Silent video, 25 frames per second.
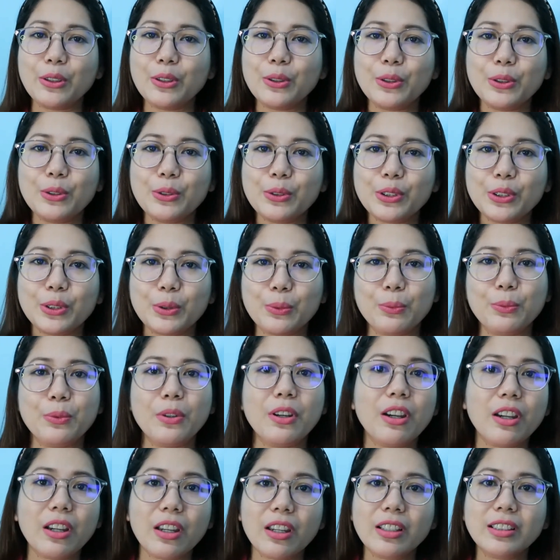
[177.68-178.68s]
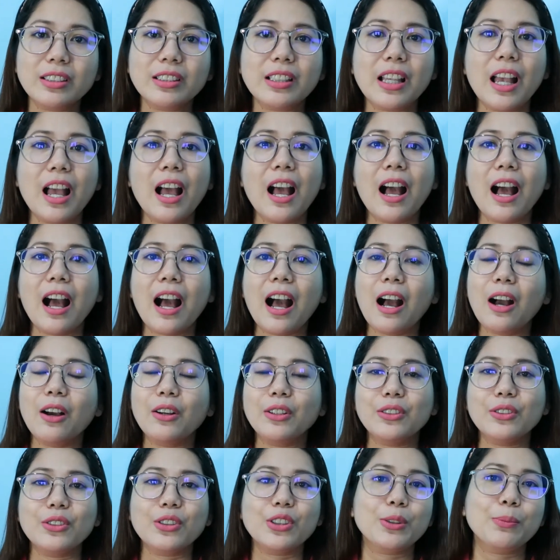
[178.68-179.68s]
use the words, how
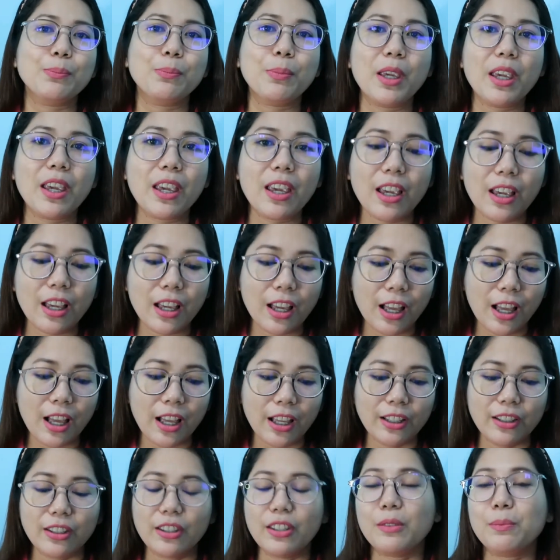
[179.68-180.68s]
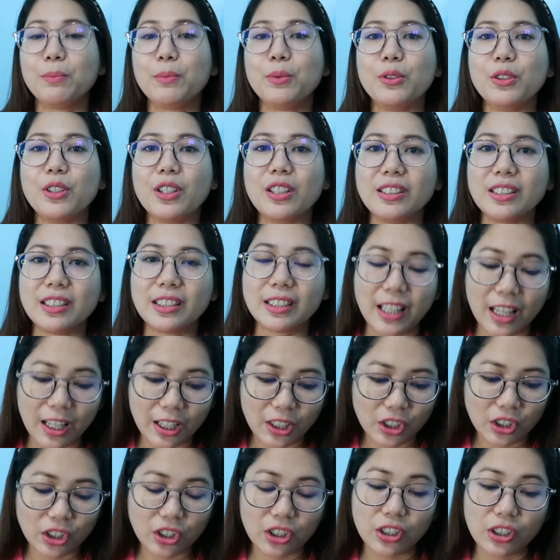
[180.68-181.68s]
you speak, your
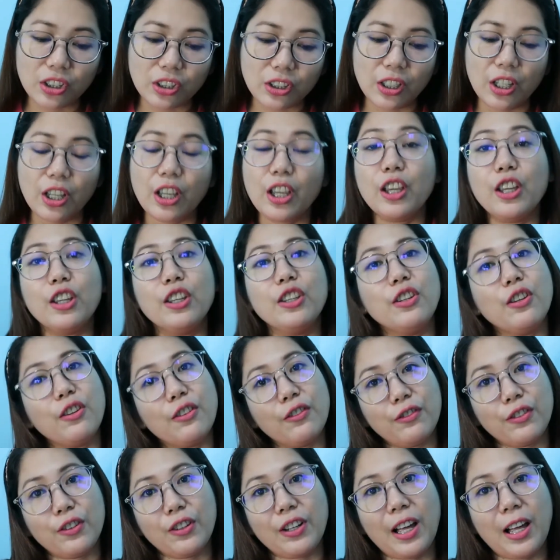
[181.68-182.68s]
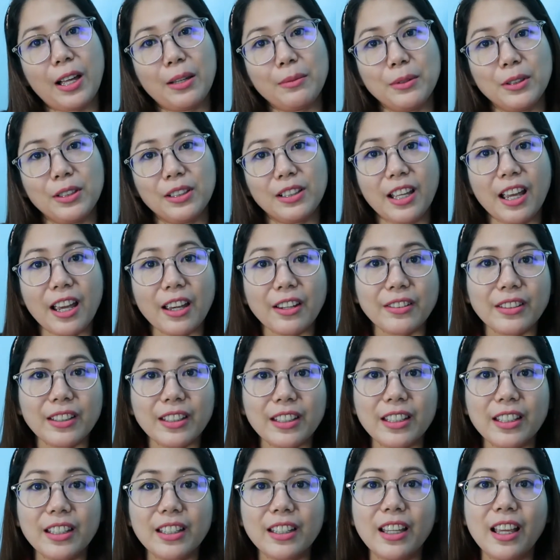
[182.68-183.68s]
pronunciation, your
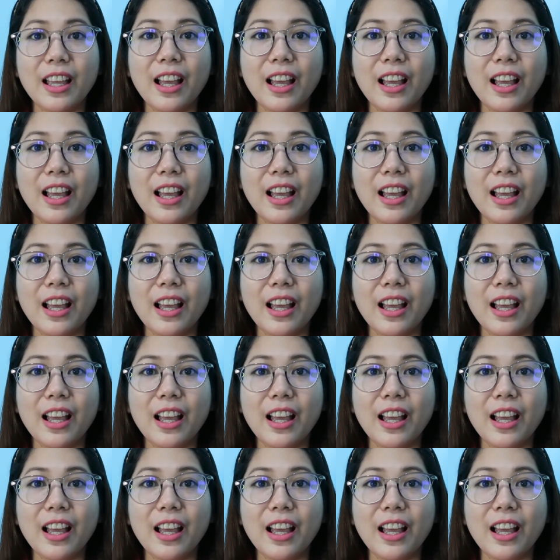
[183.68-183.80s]
vocabulary.